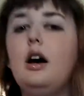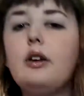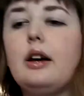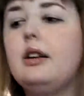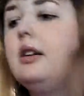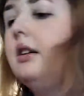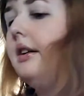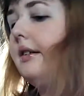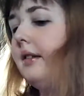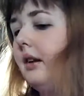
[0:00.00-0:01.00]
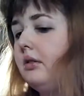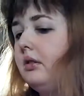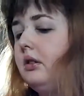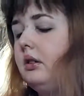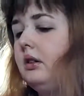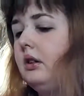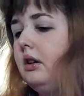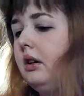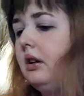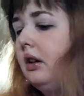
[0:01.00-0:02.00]
Okay, so
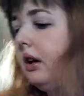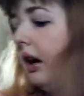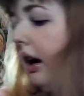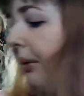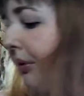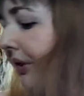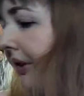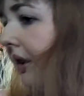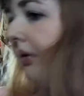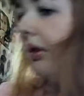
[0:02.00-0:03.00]
I will see you